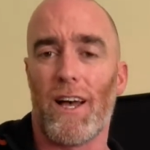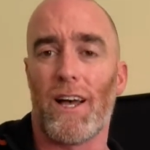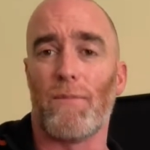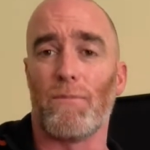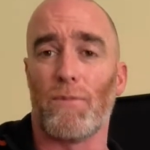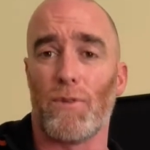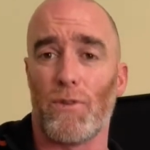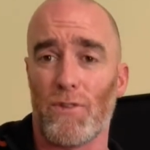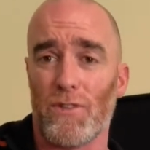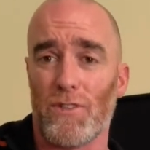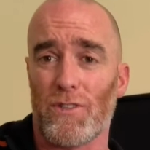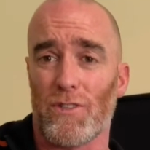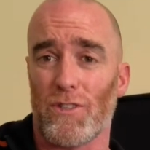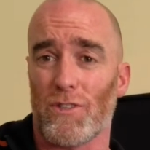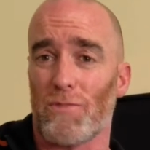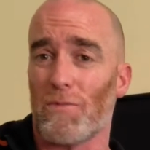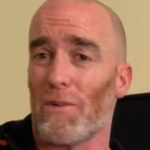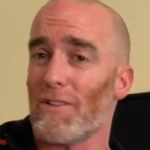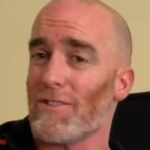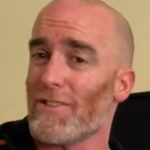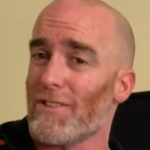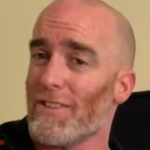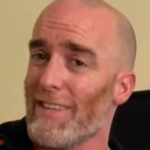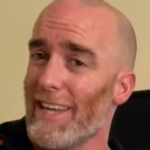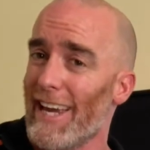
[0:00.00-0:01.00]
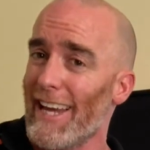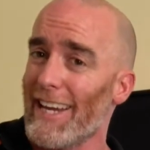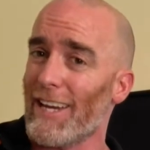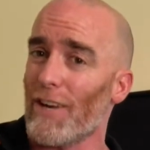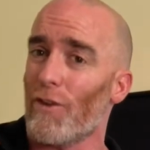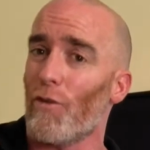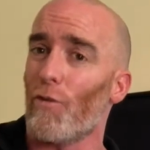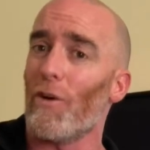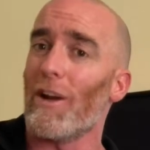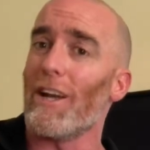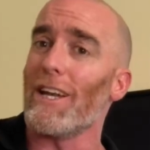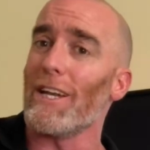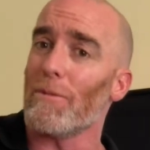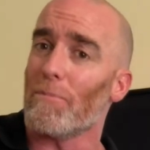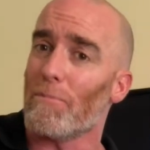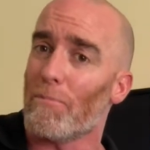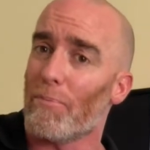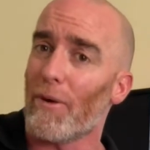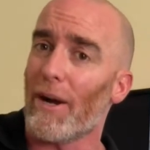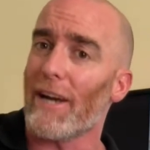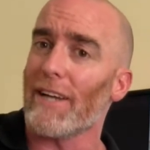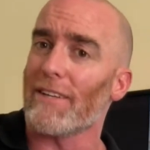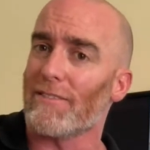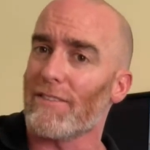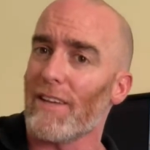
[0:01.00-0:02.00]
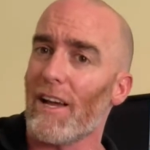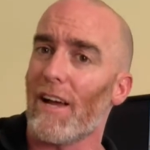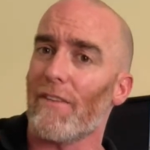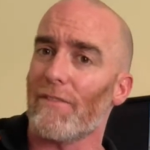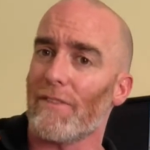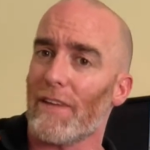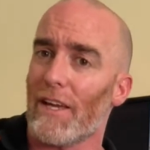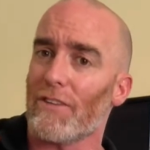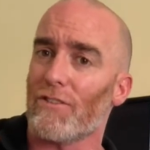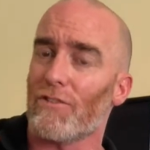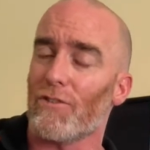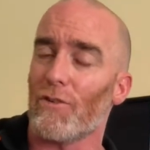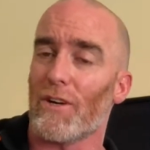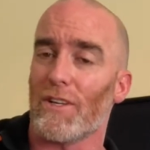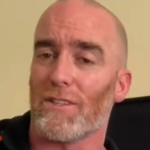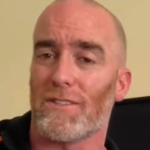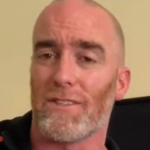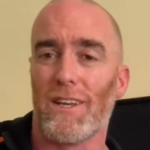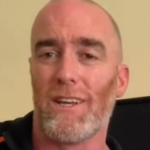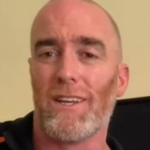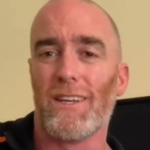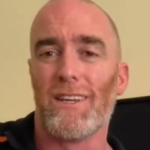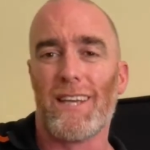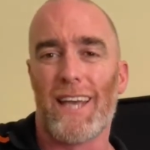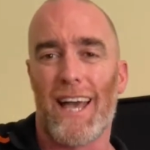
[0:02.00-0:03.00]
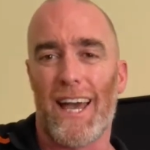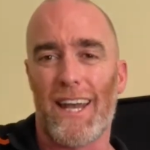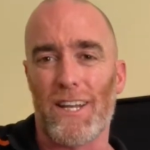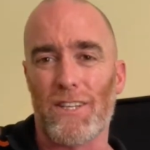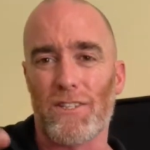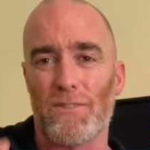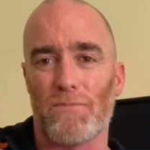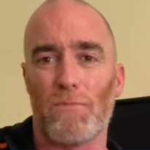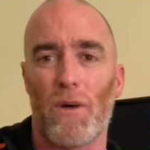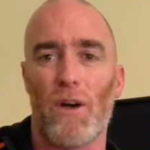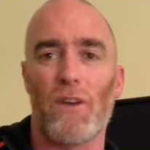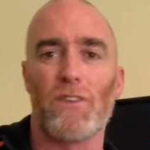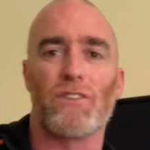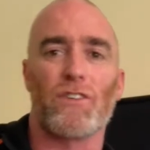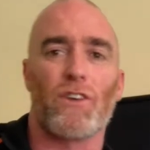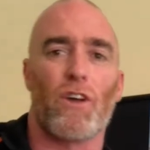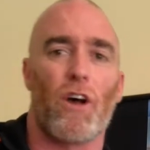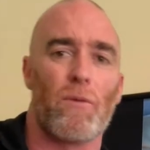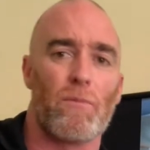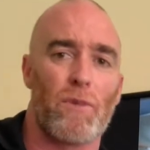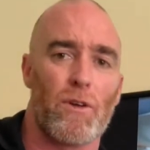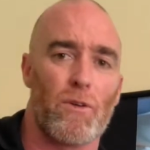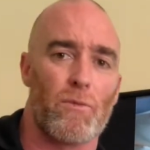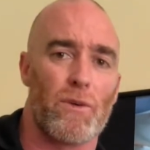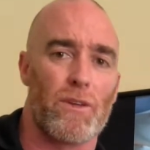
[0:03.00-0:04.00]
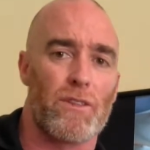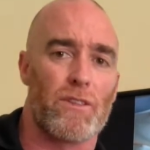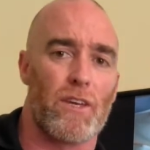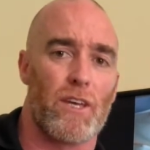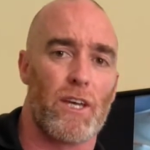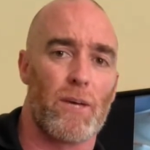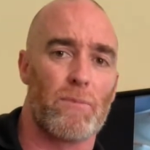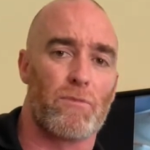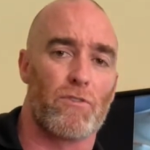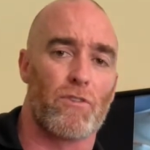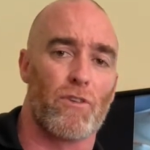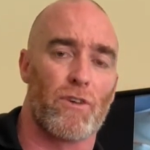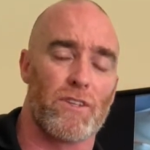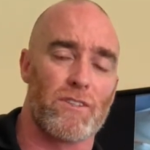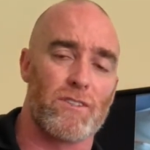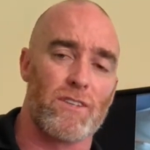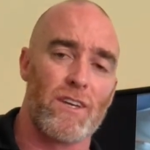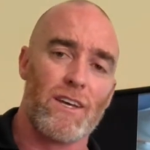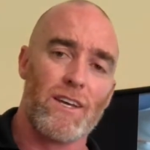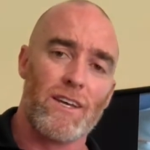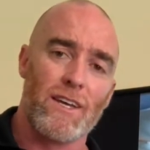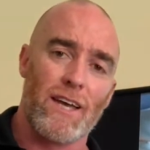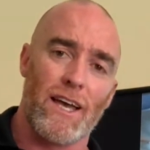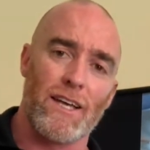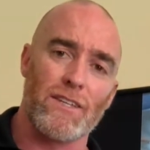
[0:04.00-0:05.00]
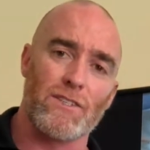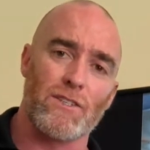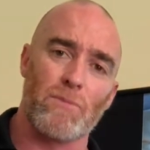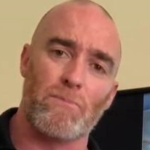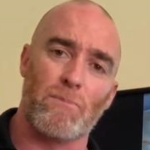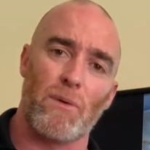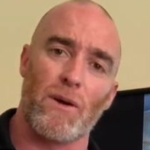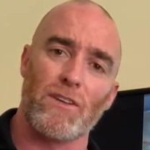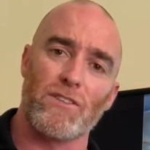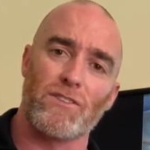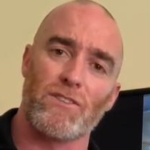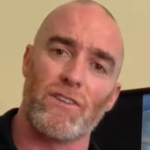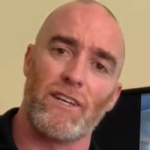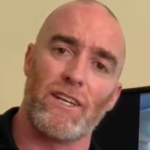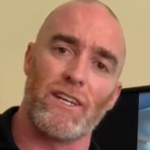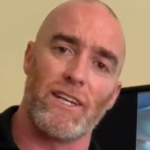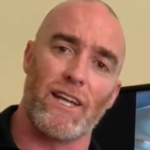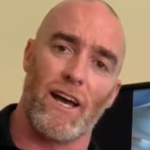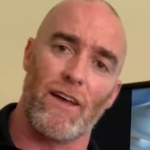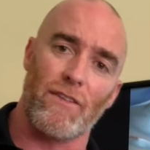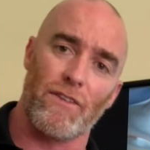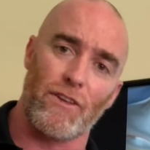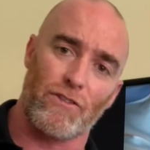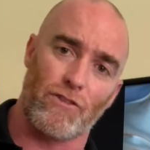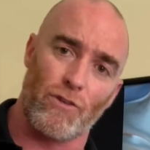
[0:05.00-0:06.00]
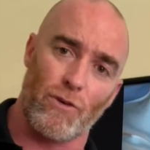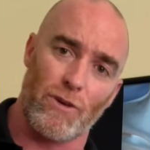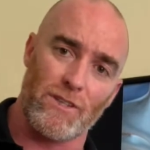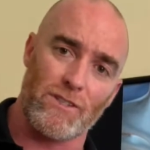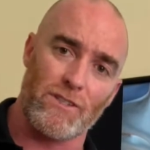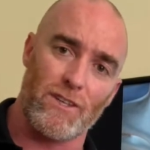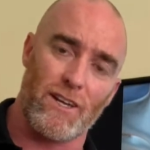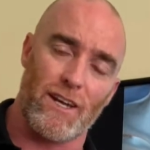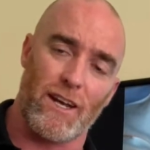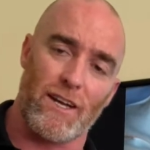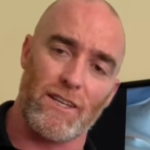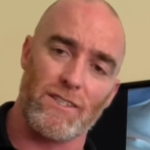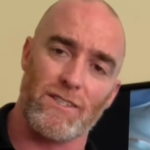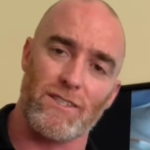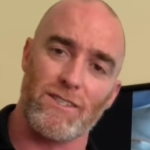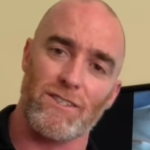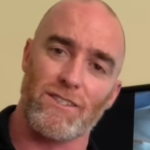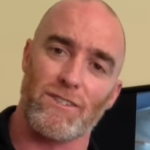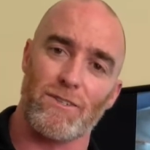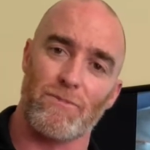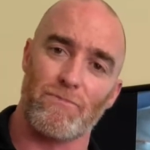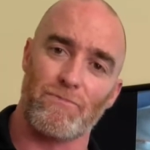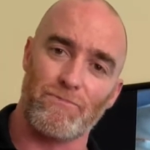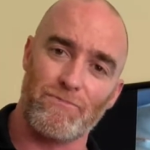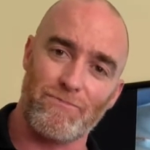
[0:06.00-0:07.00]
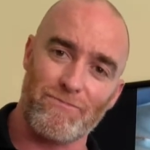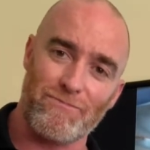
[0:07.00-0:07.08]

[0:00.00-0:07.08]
use as well. So that can really break down that joint, and it's most common with the hip joint as opposed to any other joint in our system.